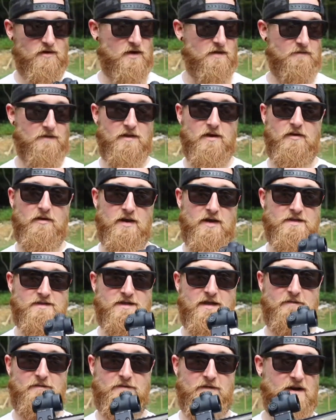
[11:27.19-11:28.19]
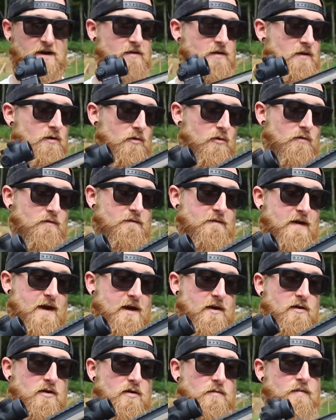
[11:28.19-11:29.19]
even though it is a fairly old
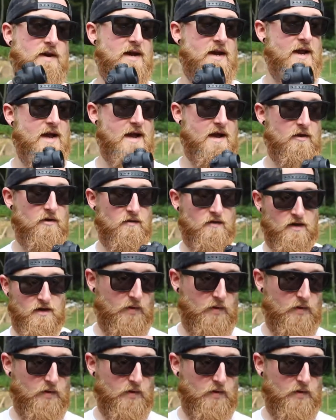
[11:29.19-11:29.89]
firearm by now,